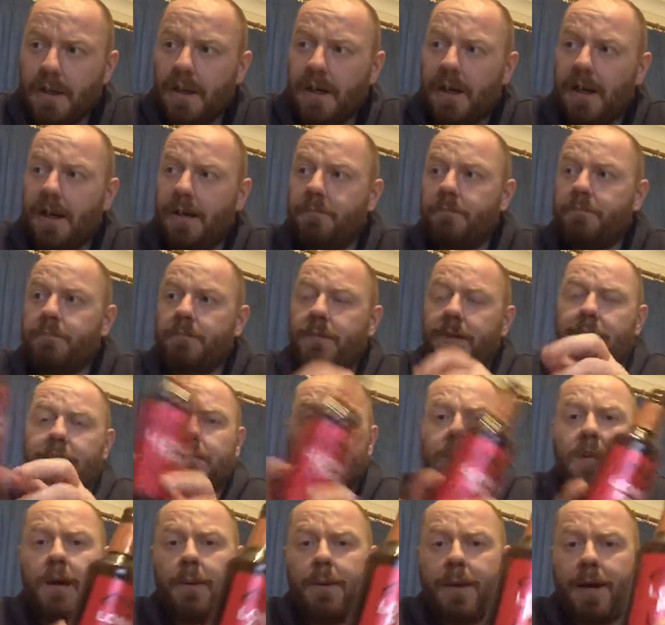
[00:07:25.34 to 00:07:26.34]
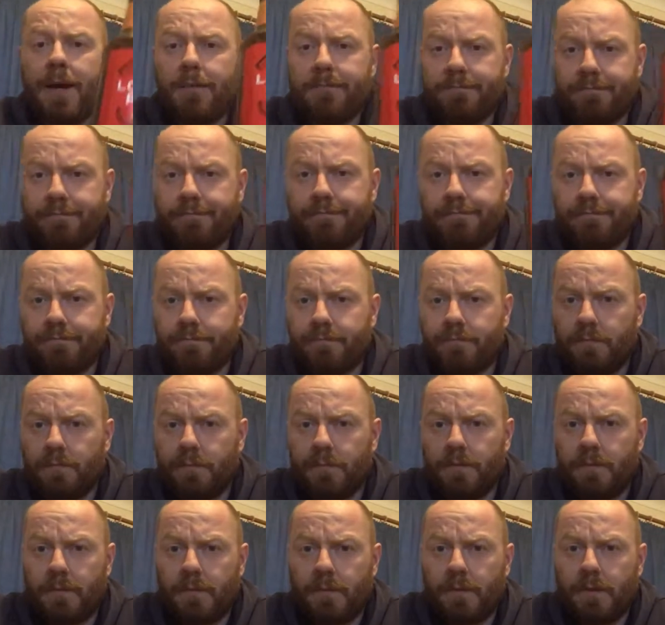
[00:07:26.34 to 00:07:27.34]
Go out,
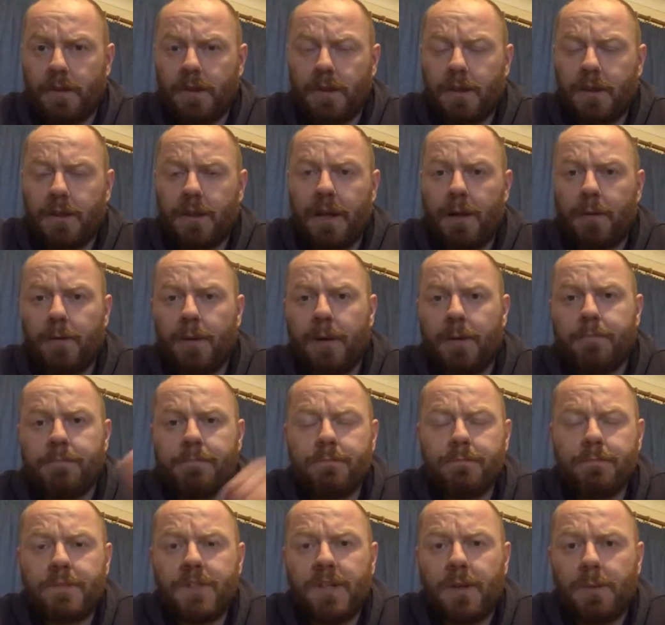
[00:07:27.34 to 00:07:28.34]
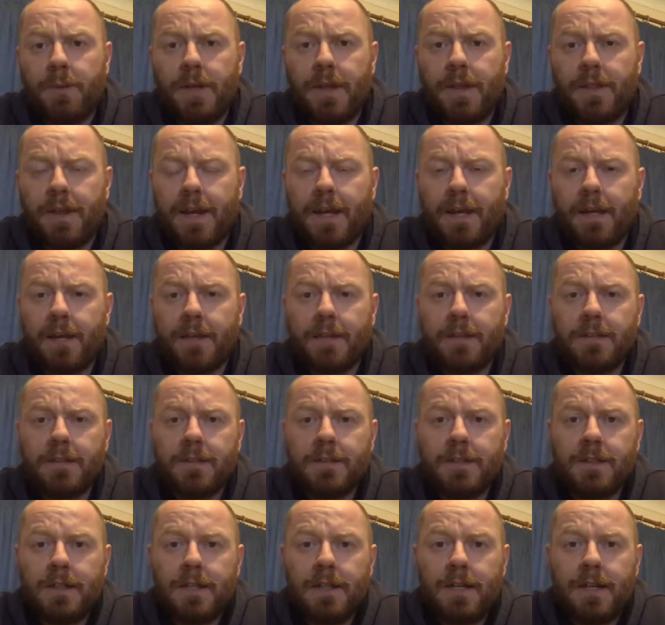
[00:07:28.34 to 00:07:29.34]
get one, see what you think,
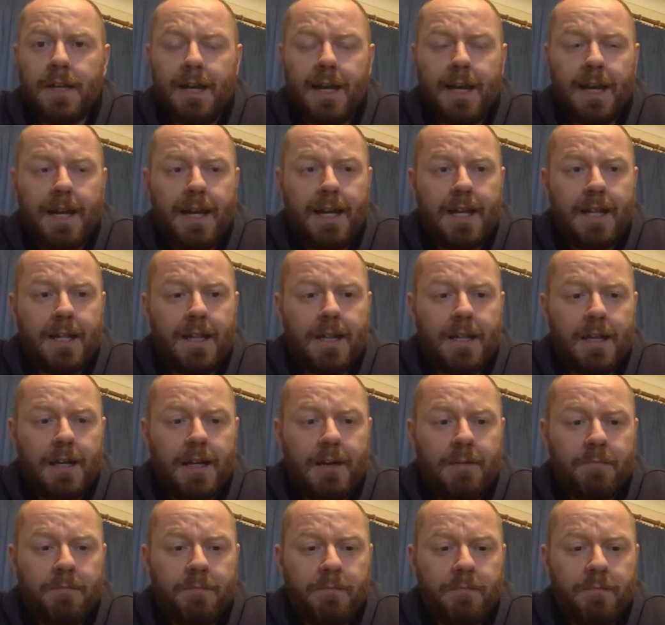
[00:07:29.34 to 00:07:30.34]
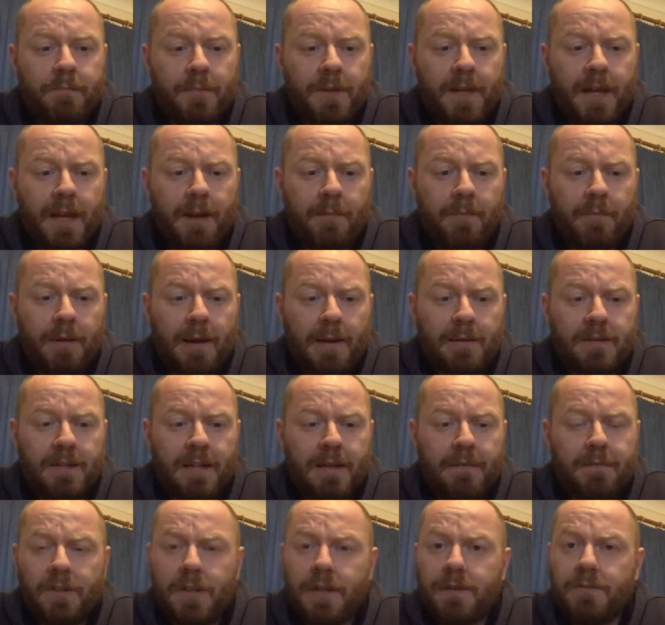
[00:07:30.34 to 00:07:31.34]
and perhaps
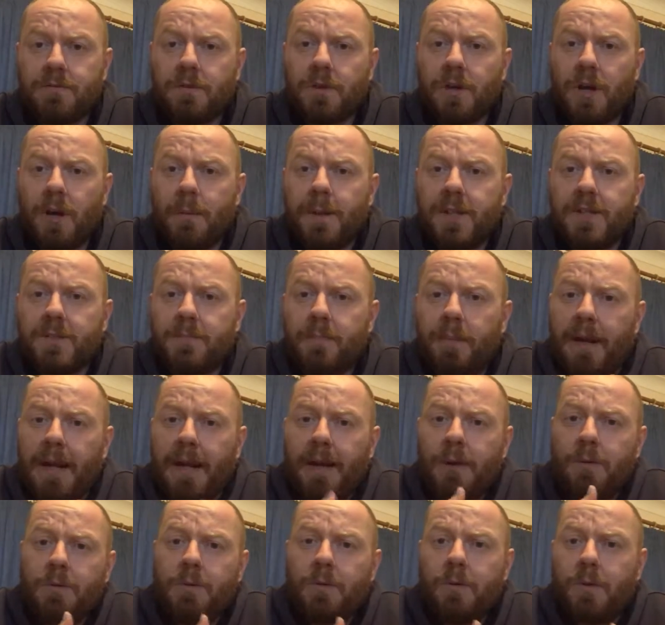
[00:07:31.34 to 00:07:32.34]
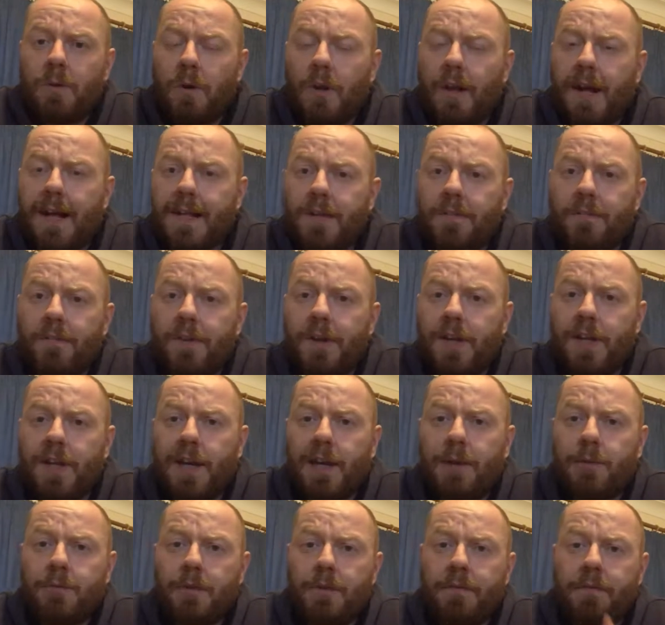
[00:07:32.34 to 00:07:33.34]
leave some comments below, or like the
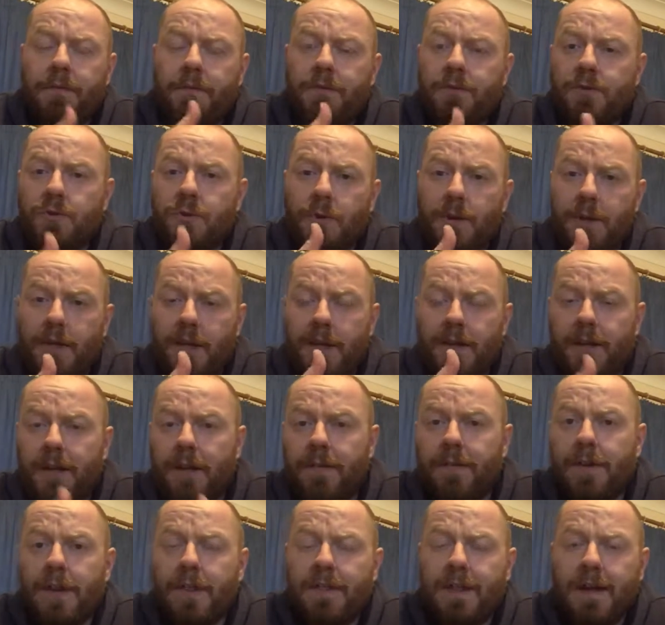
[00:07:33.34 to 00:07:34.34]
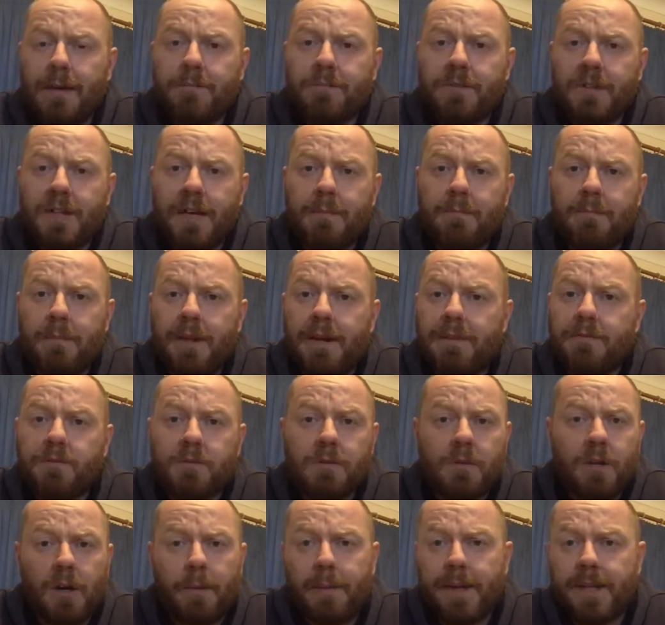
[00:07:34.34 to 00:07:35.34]
video if you enjoyed it, give it a thumbs up, leave
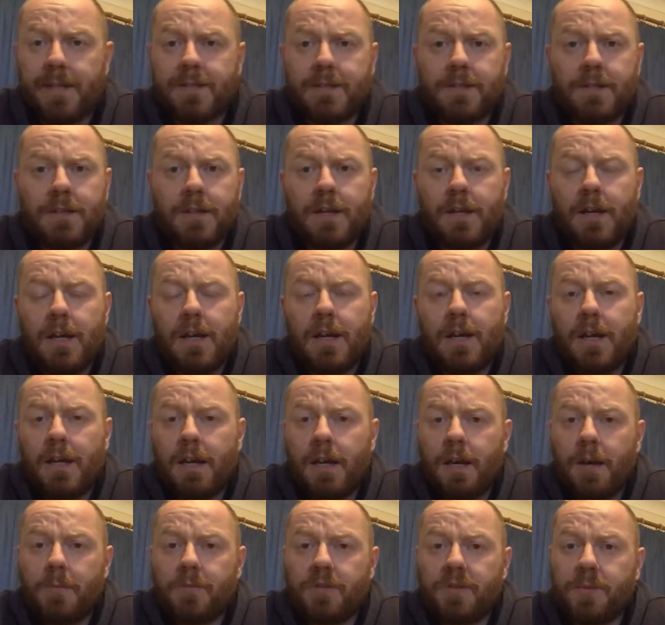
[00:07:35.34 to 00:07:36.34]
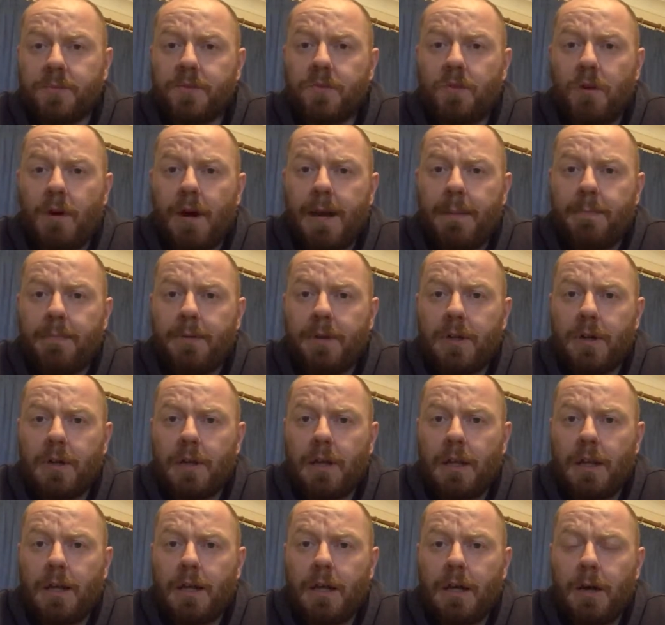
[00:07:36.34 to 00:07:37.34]
some comments, subscribe, and
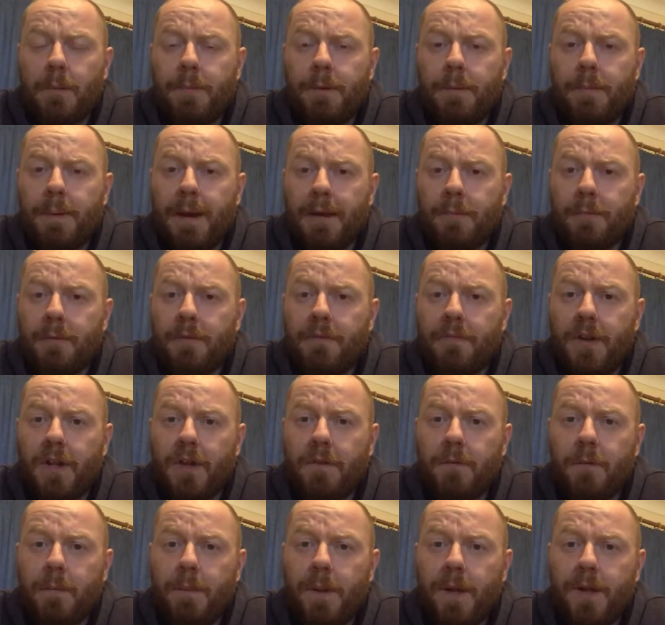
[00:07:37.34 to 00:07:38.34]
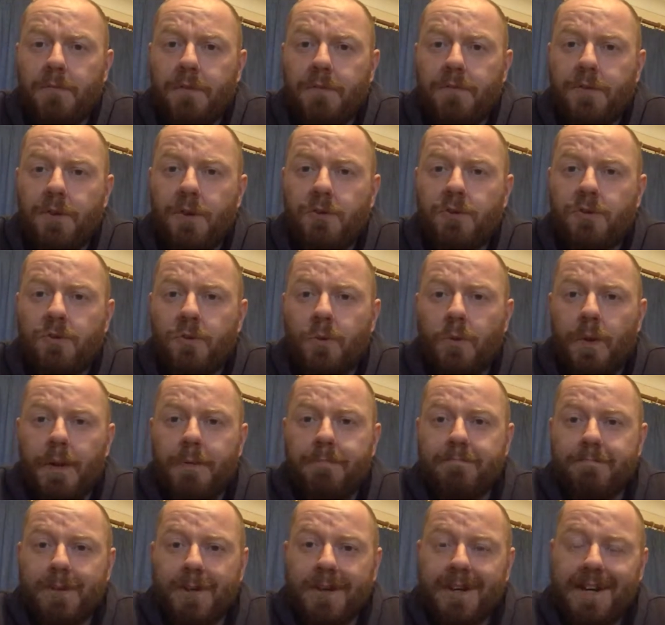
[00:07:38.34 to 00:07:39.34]
I'll be back with another beer review
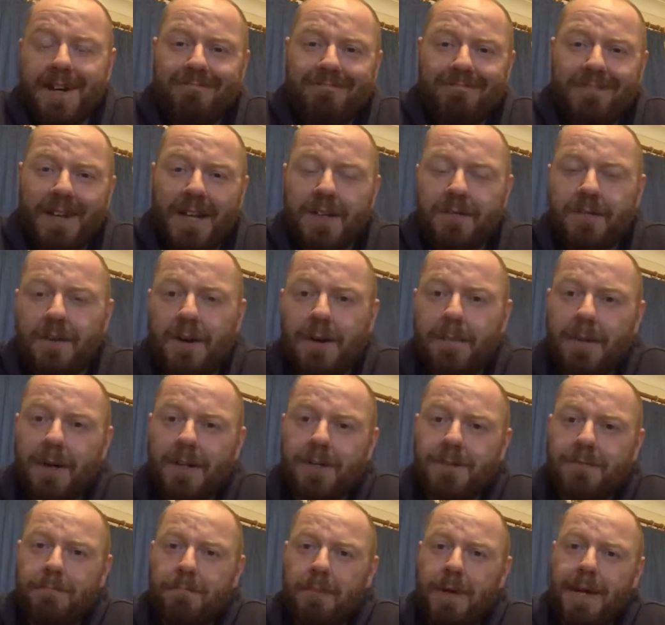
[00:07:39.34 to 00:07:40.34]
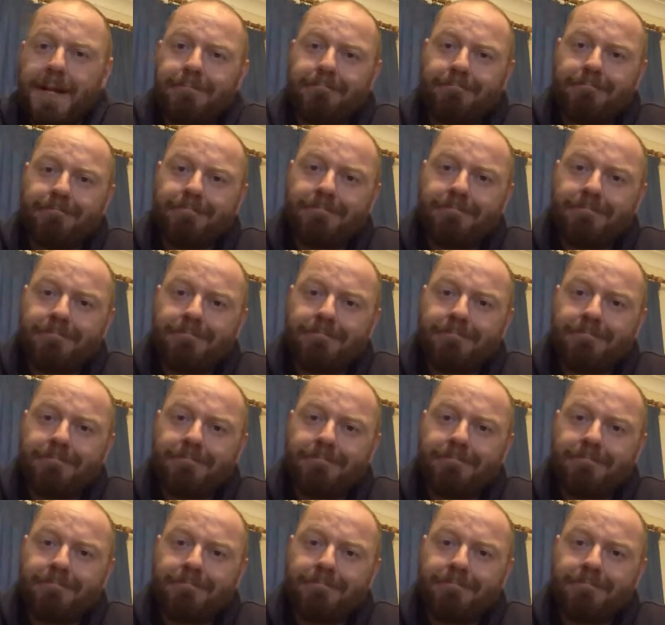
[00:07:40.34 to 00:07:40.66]
shortly. Okay, thanks very much, bye.